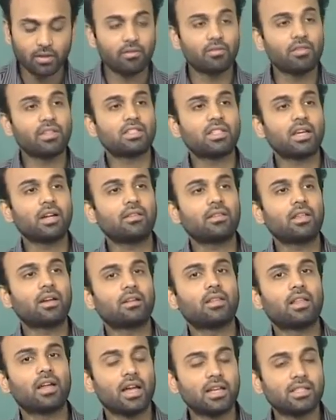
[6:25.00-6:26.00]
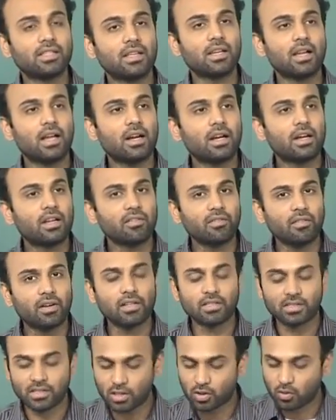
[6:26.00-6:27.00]
We said that the SNR
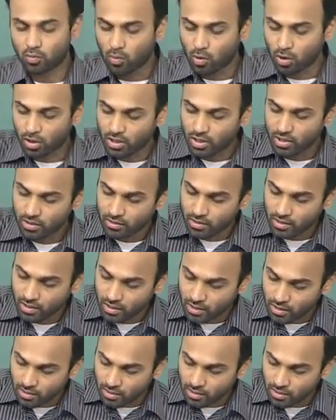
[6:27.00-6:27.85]
difference is 43